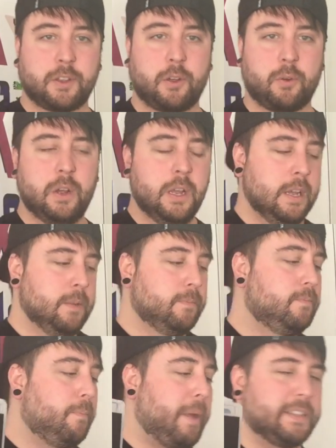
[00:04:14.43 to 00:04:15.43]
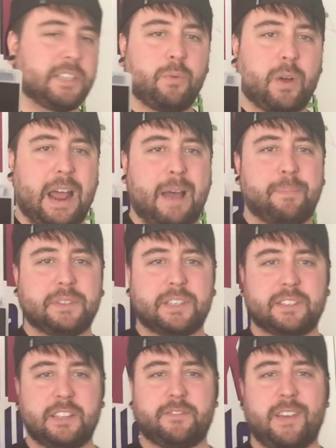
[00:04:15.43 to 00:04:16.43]
So basically what happens
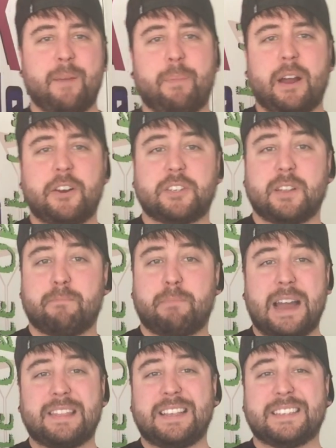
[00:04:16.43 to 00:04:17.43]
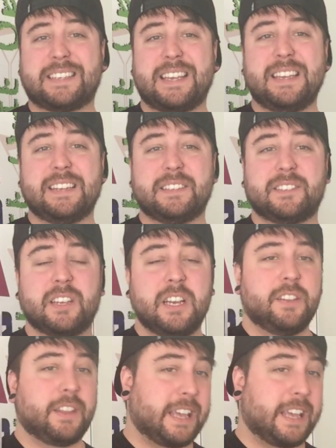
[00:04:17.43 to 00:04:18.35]
is these vampires that bite these kids,